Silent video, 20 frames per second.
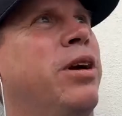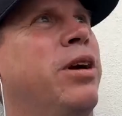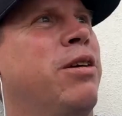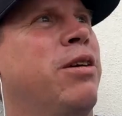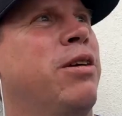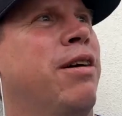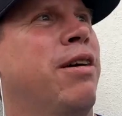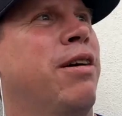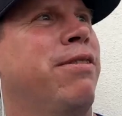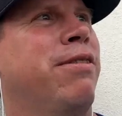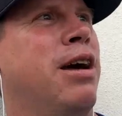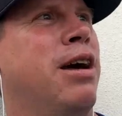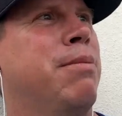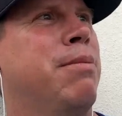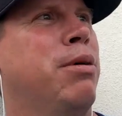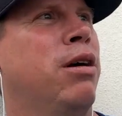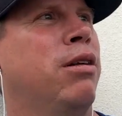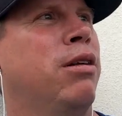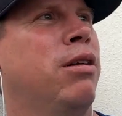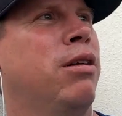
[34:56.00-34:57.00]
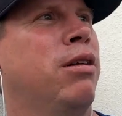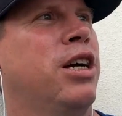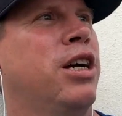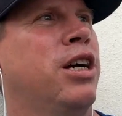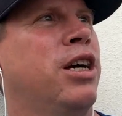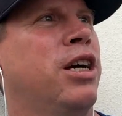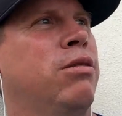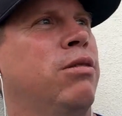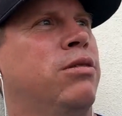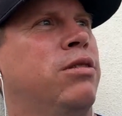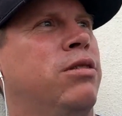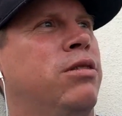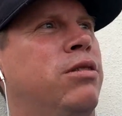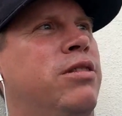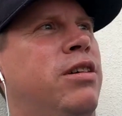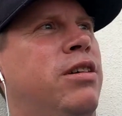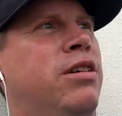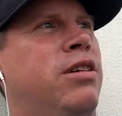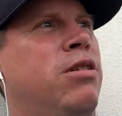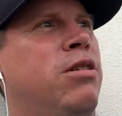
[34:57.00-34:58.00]
Oh, we had a fly ball, shallow
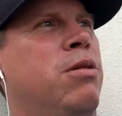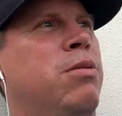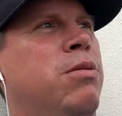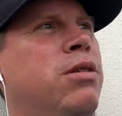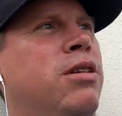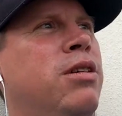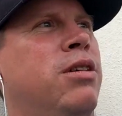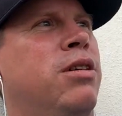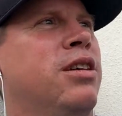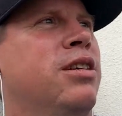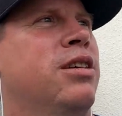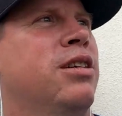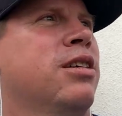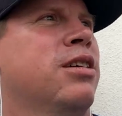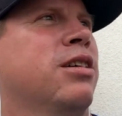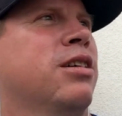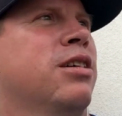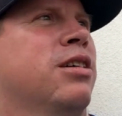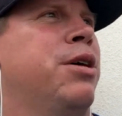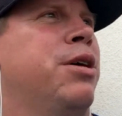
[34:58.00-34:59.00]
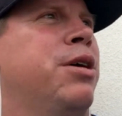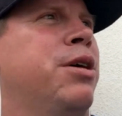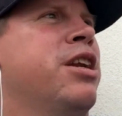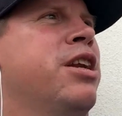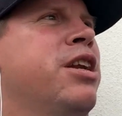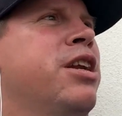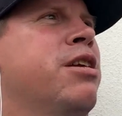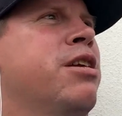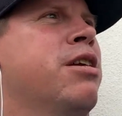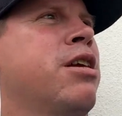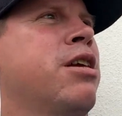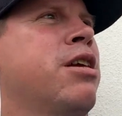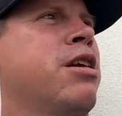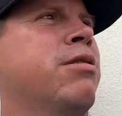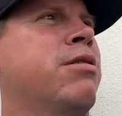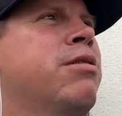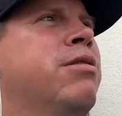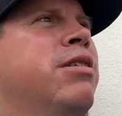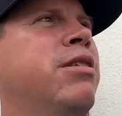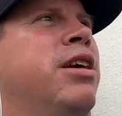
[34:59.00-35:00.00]
to center. Oh, wow, he needed
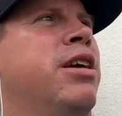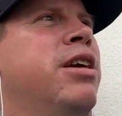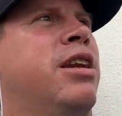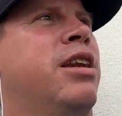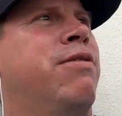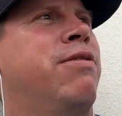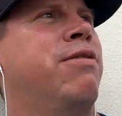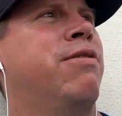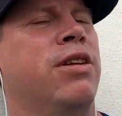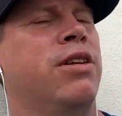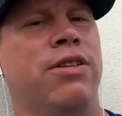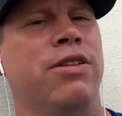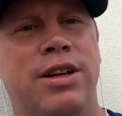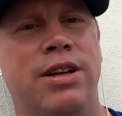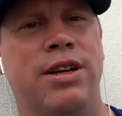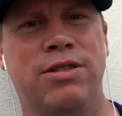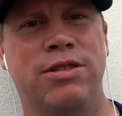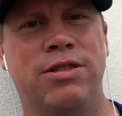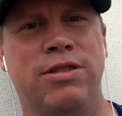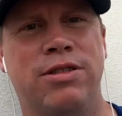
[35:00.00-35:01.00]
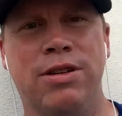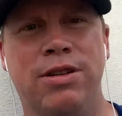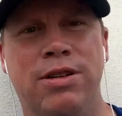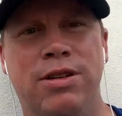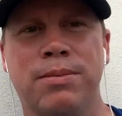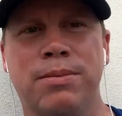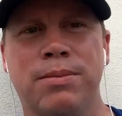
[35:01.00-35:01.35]
another 80 feet on that. So